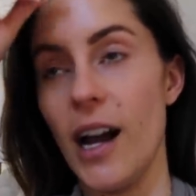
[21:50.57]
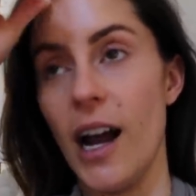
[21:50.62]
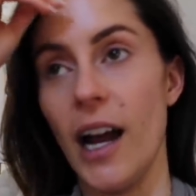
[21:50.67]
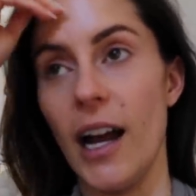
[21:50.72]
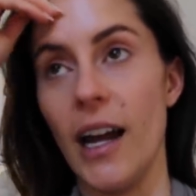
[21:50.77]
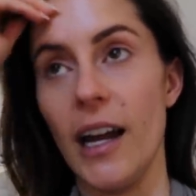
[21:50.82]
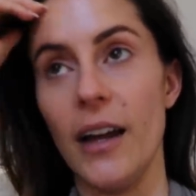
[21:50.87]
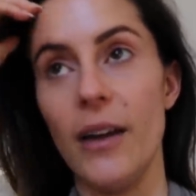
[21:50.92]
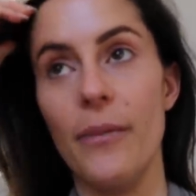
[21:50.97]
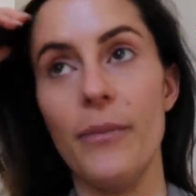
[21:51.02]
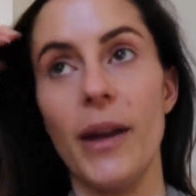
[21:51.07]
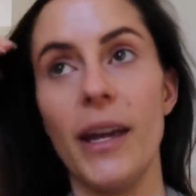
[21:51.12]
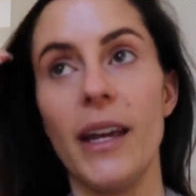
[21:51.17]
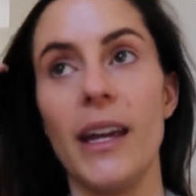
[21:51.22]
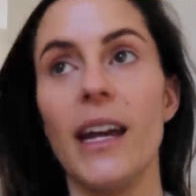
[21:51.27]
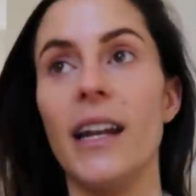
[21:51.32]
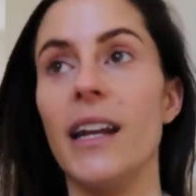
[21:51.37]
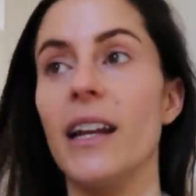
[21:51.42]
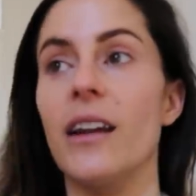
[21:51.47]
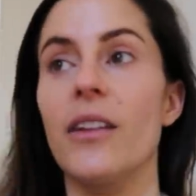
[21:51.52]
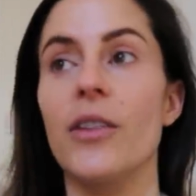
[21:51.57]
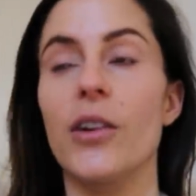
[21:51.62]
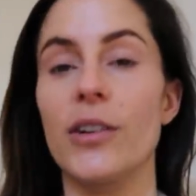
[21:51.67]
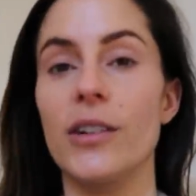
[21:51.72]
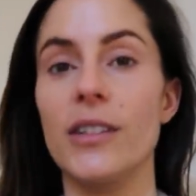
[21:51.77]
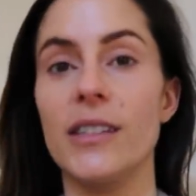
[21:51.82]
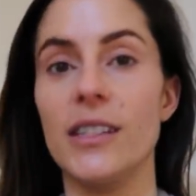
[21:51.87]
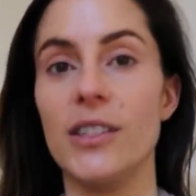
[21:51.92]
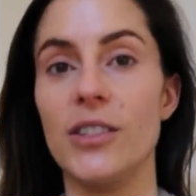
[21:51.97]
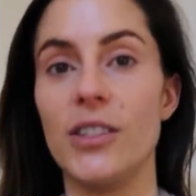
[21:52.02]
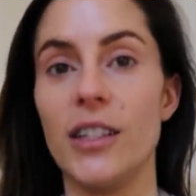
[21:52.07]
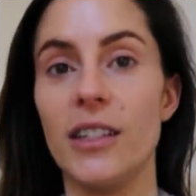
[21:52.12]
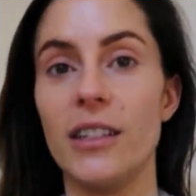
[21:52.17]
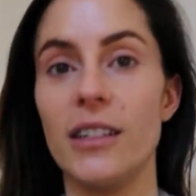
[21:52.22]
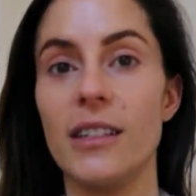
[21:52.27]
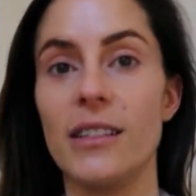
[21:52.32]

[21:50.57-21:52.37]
I make any other decision,